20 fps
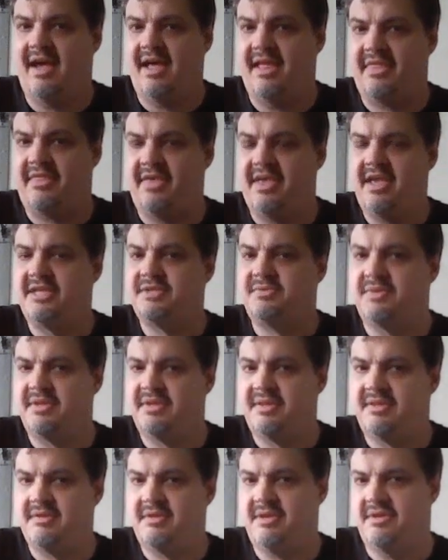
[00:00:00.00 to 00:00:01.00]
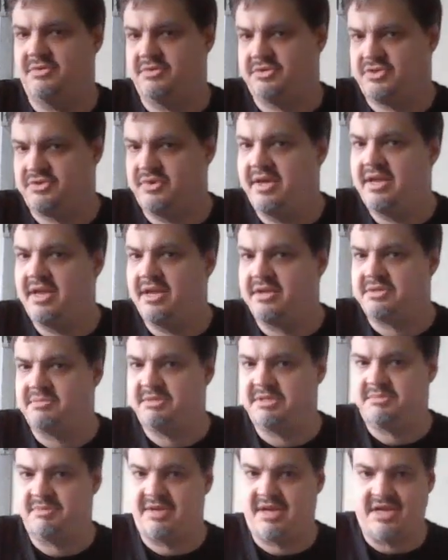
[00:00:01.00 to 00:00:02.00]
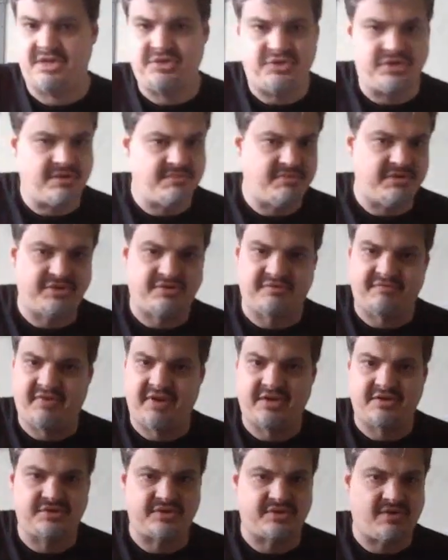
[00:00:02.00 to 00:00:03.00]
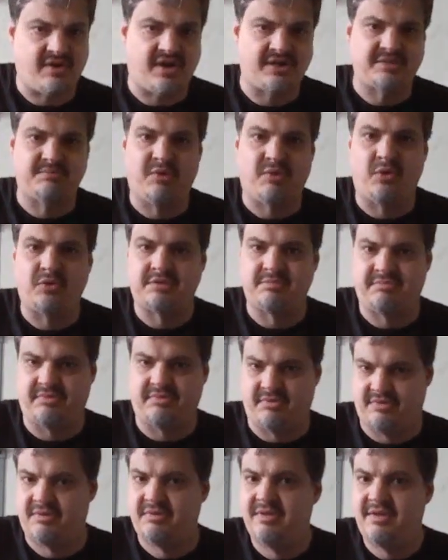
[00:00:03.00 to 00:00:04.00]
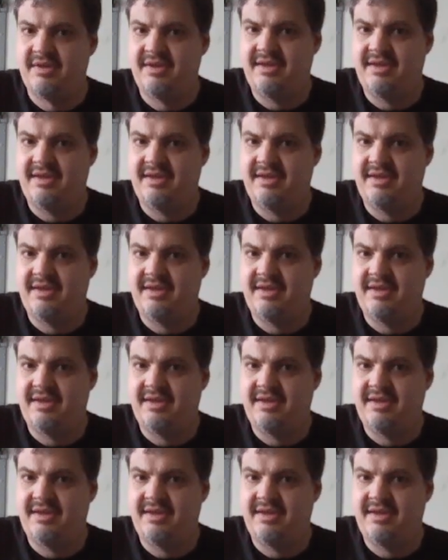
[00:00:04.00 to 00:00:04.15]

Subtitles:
things with string instruments because you can put your fingers across multiple